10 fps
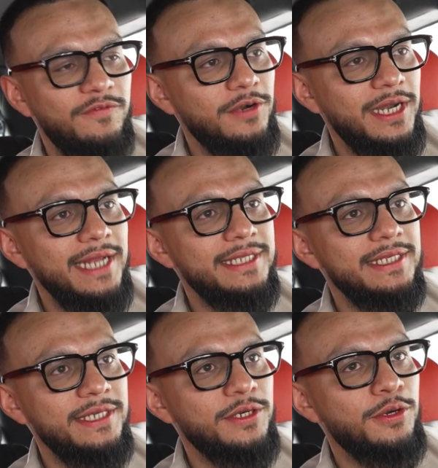For a
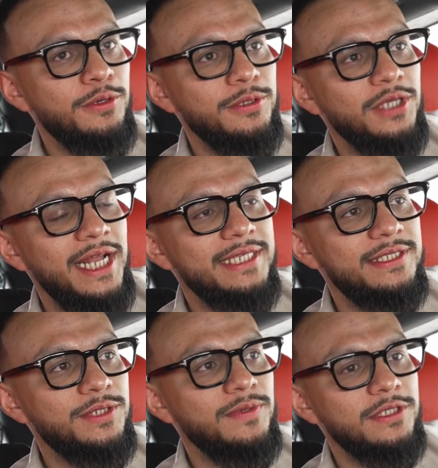19-year-old to ask
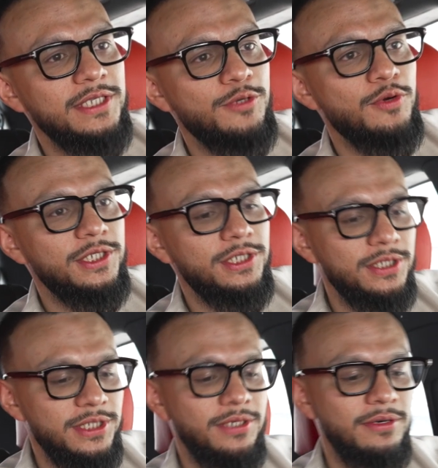these real estate
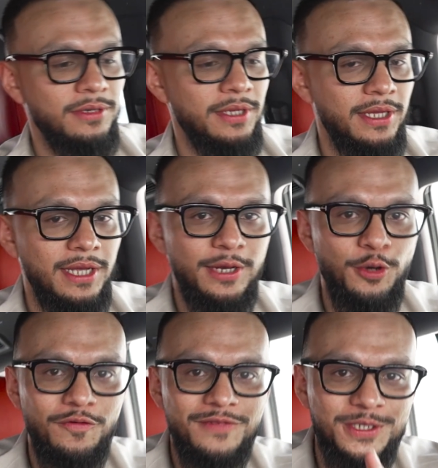questions, and
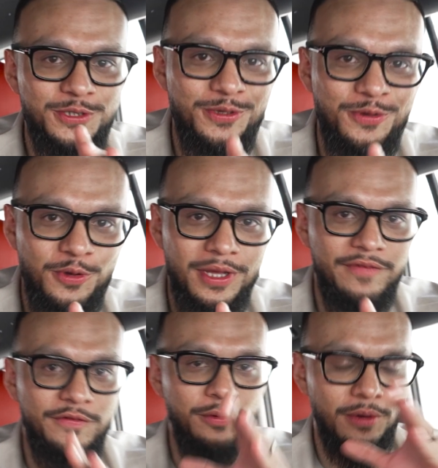no offense to you,
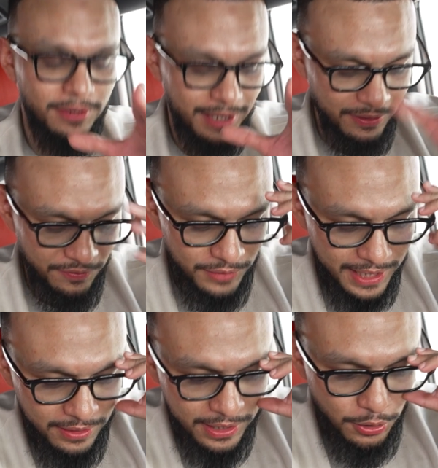if you
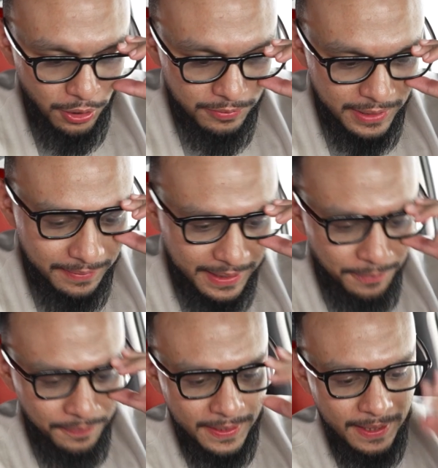get on a call with me,
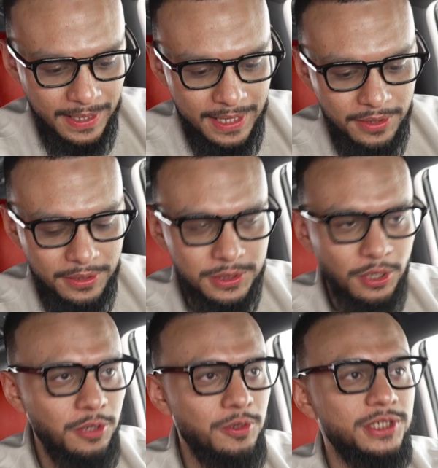because
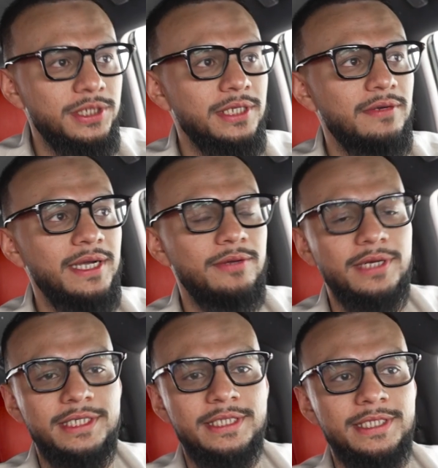all questions are great
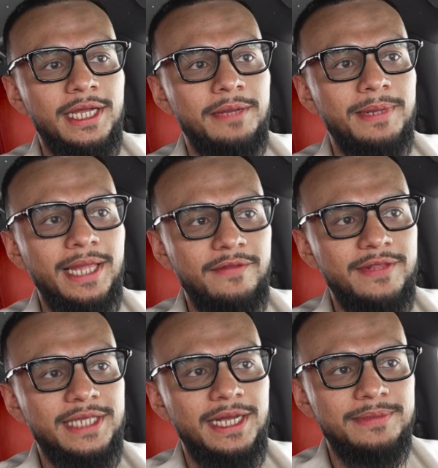questions. But a lot of the
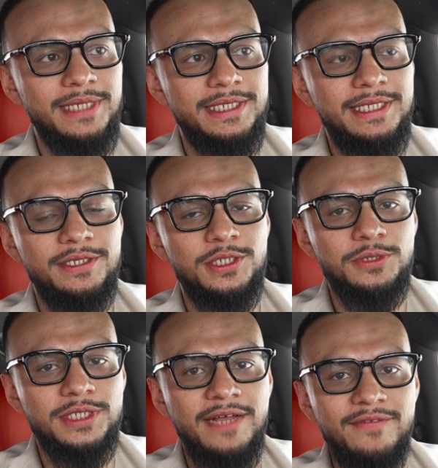times I see there's no
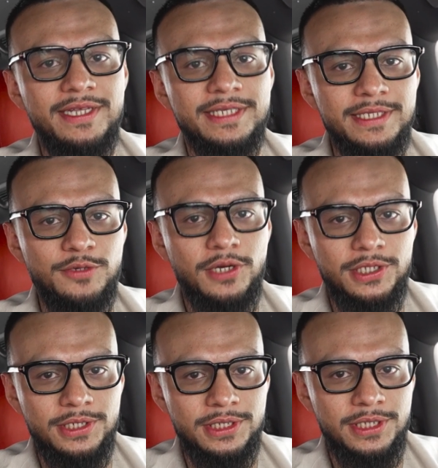savviness in
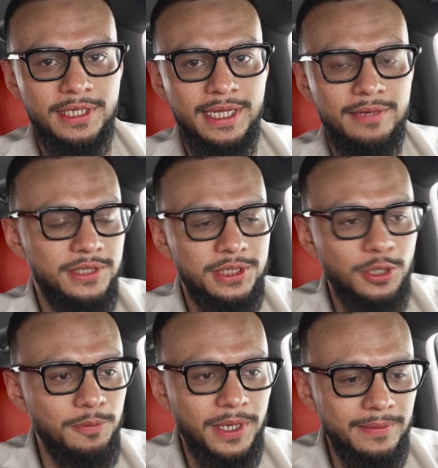questions, and which is
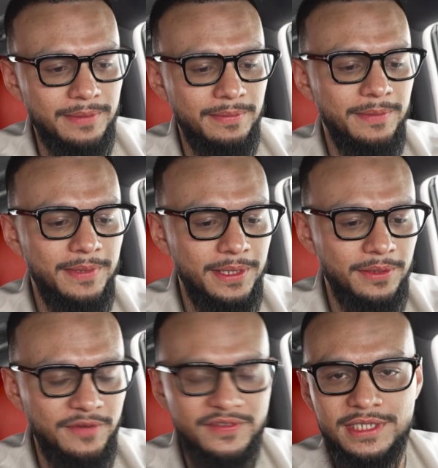no problem. Maybe
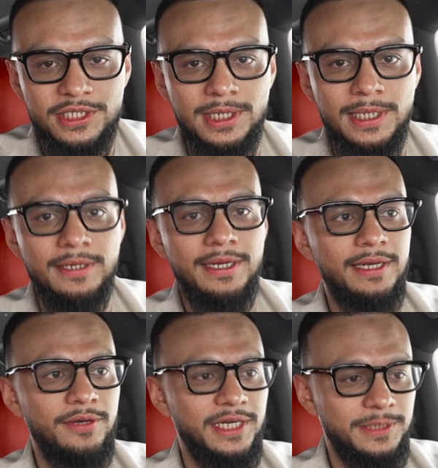you're a physician and
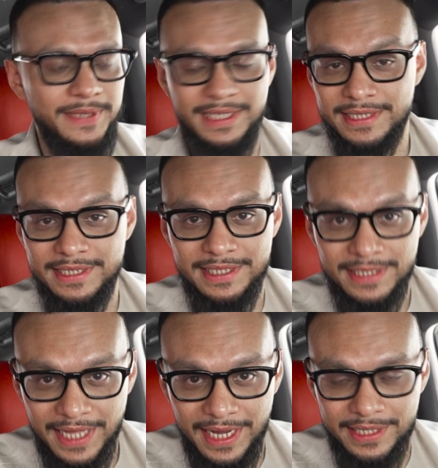your expertise is
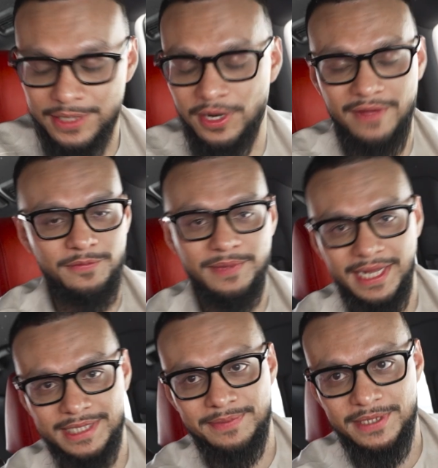in that. You don't have to be an
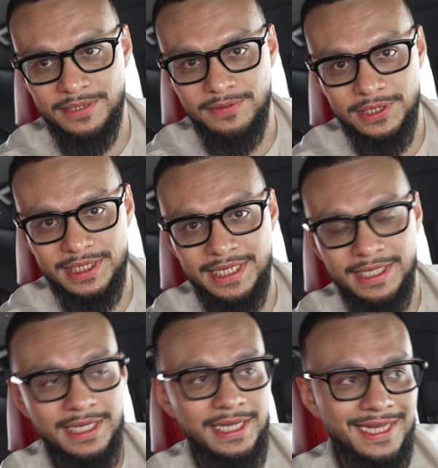expert in real estate.
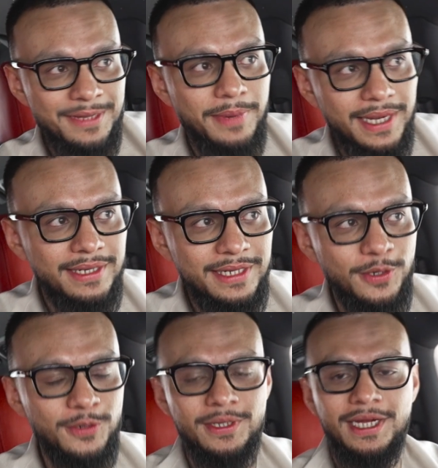But,
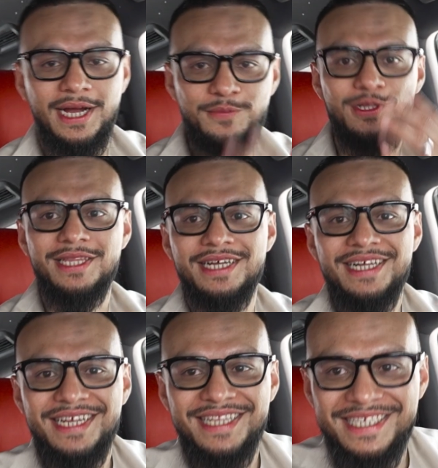alhamdulillah,
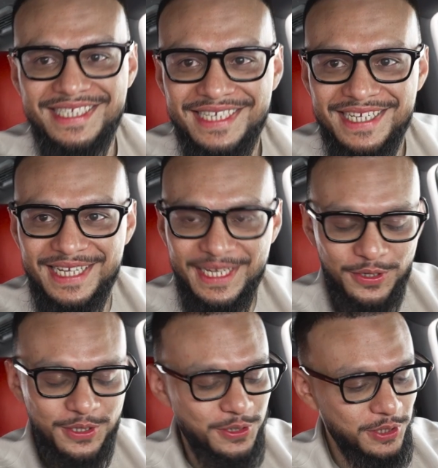at least,
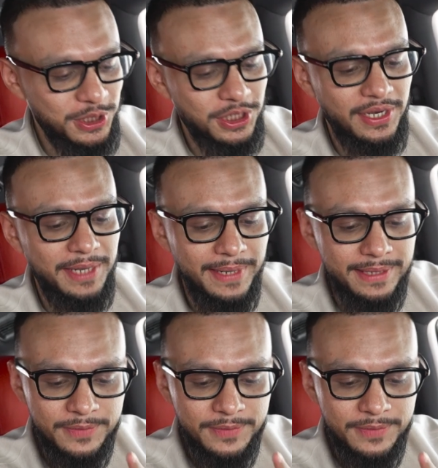your questions are great, man.